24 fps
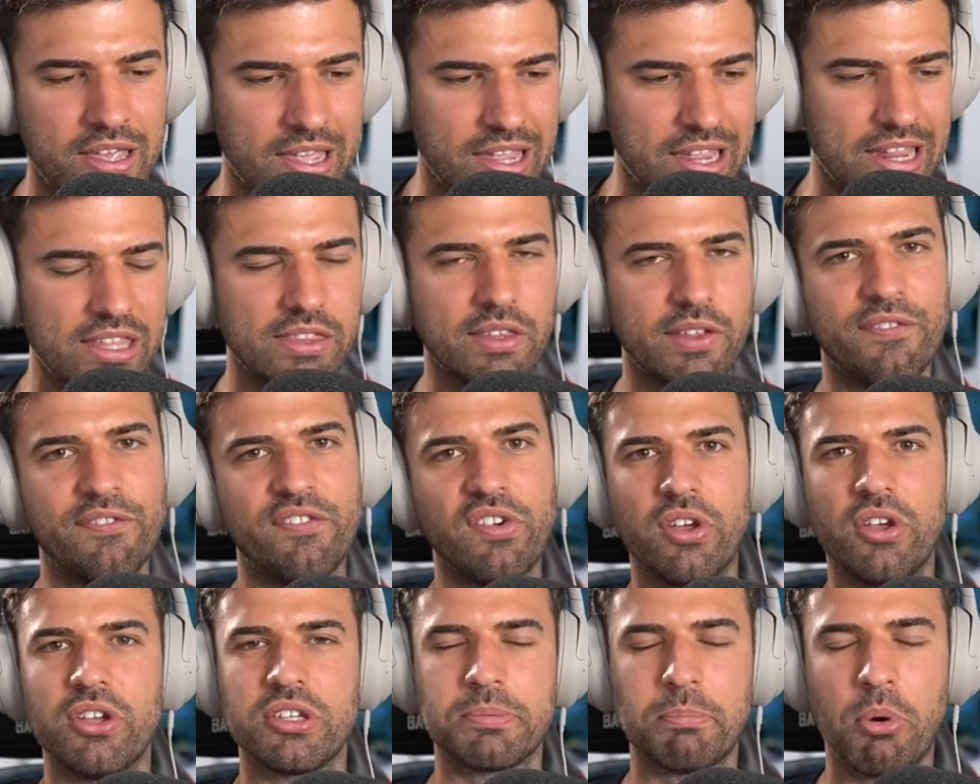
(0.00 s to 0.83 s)
in the
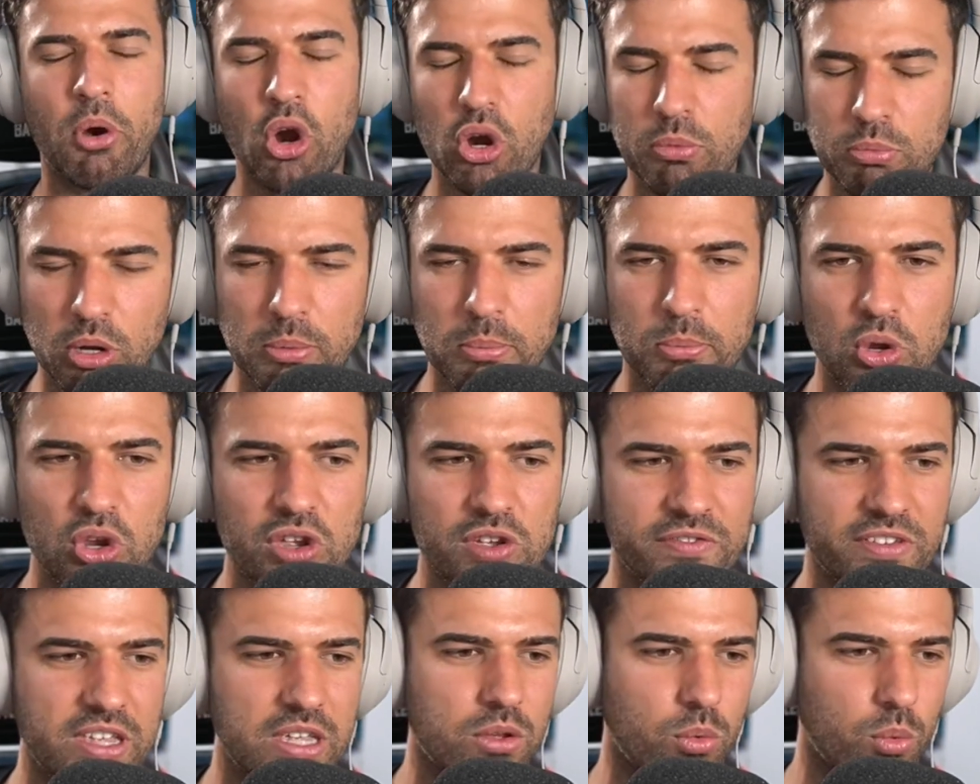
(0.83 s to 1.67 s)
first Pokemon
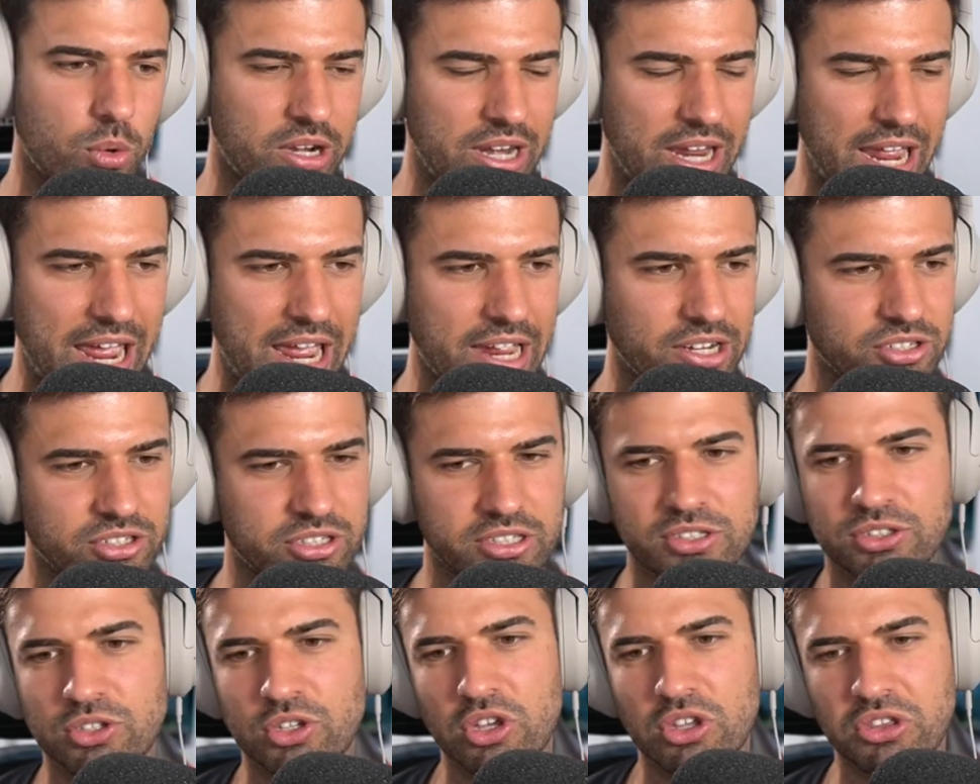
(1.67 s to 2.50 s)
movie when Ash
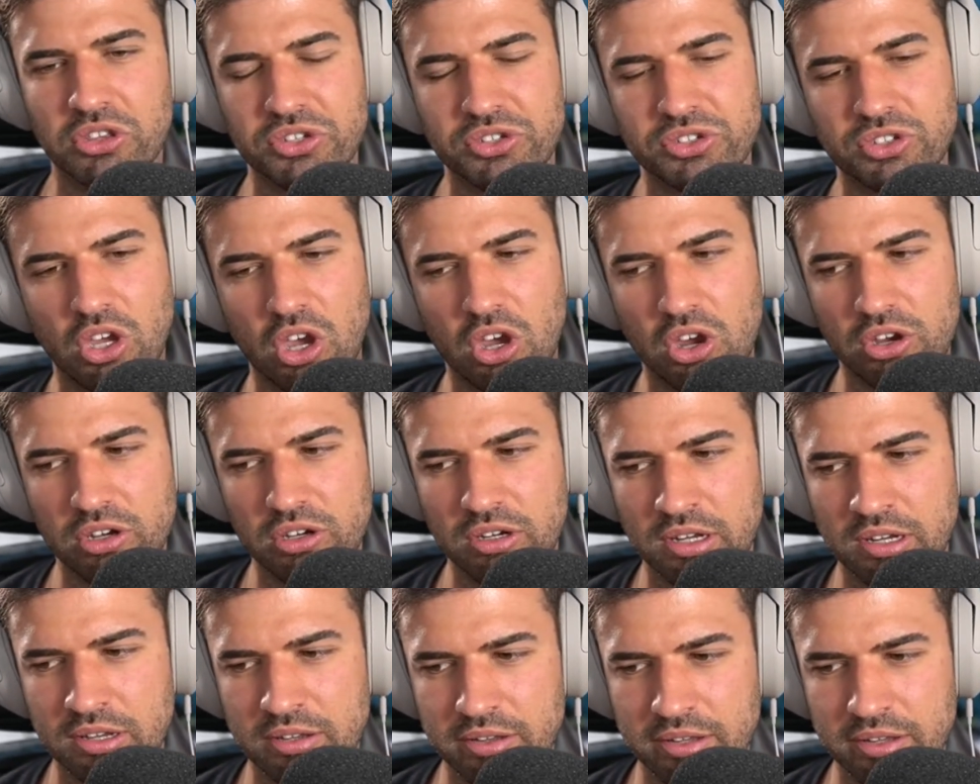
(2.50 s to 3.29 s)
has turned the stone.